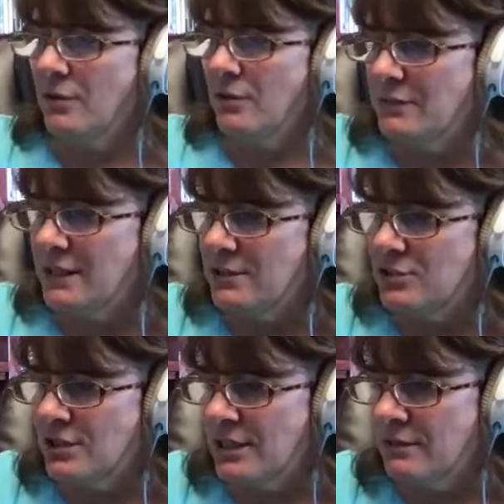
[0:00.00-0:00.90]
You'll barrel. have to get
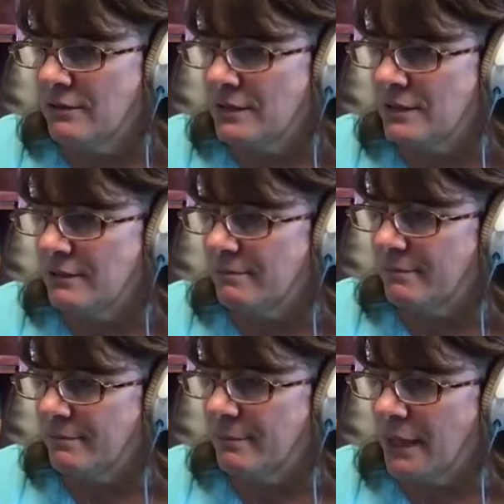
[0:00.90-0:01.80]
Janelle yeah. to
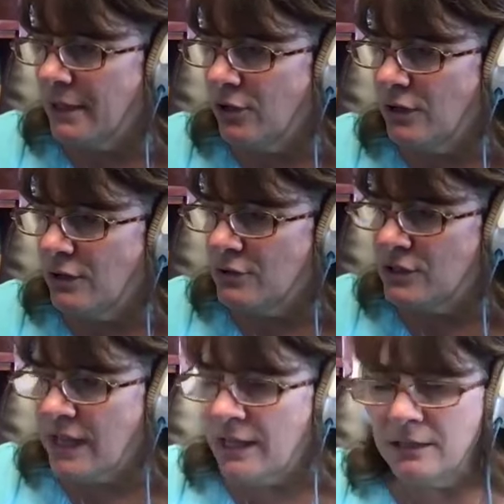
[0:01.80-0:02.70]
make you another
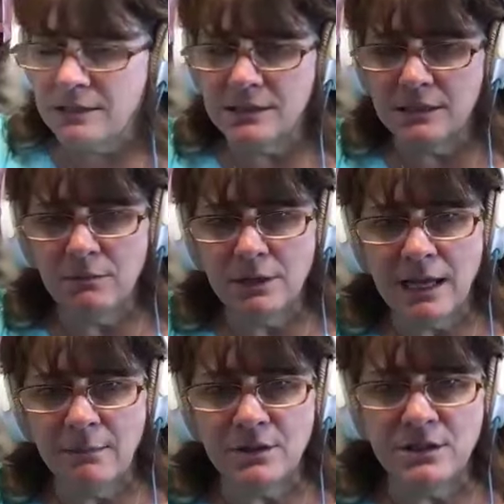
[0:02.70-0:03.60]
sign because did what
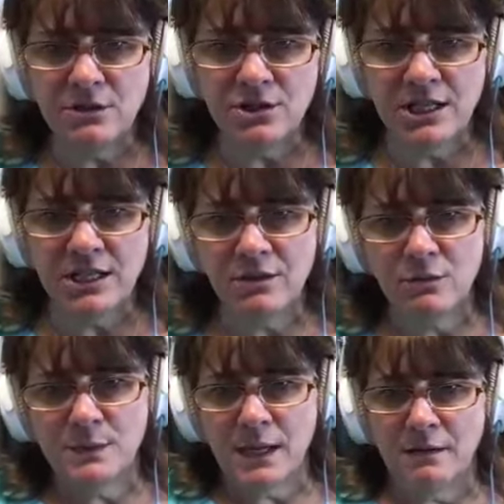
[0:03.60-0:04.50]
happened to your chicken
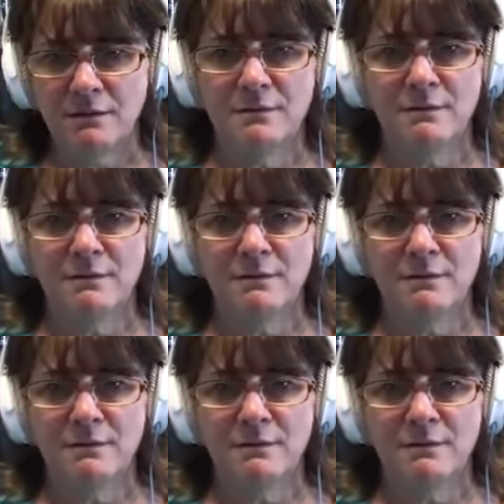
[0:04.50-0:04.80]
coop sign?